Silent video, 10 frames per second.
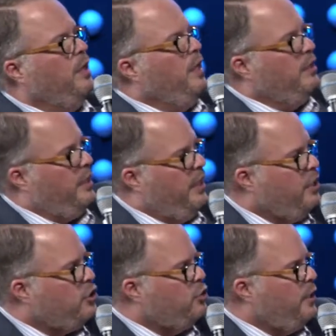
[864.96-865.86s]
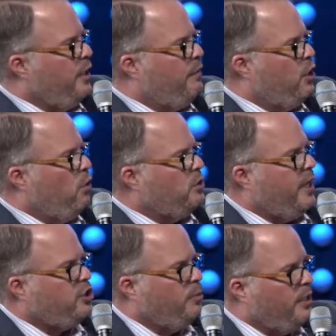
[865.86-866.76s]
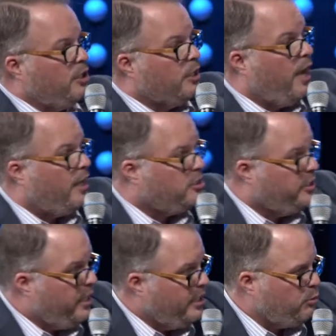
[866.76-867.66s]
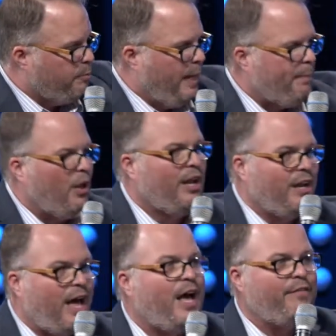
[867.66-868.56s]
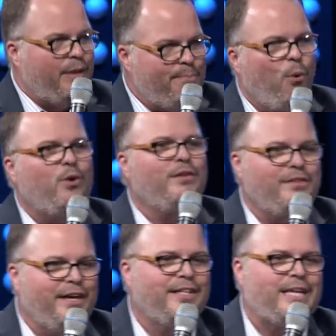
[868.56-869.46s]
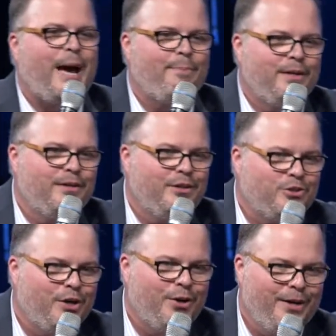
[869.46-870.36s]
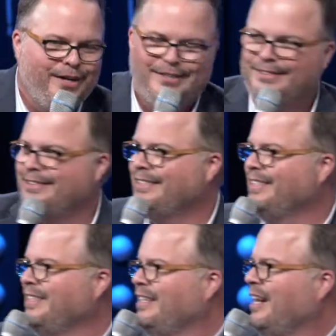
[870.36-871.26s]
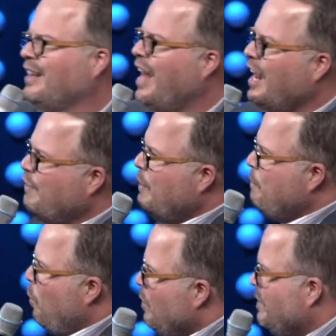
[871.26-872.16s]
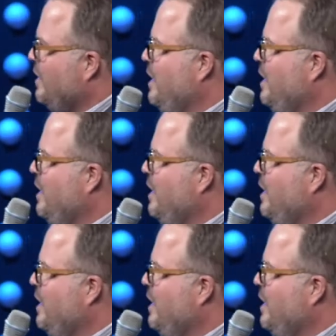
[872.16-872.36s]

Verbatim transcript: the, the history of the Old Testament and the God's dealings with people, a lot of important things happened in this area. A lot of important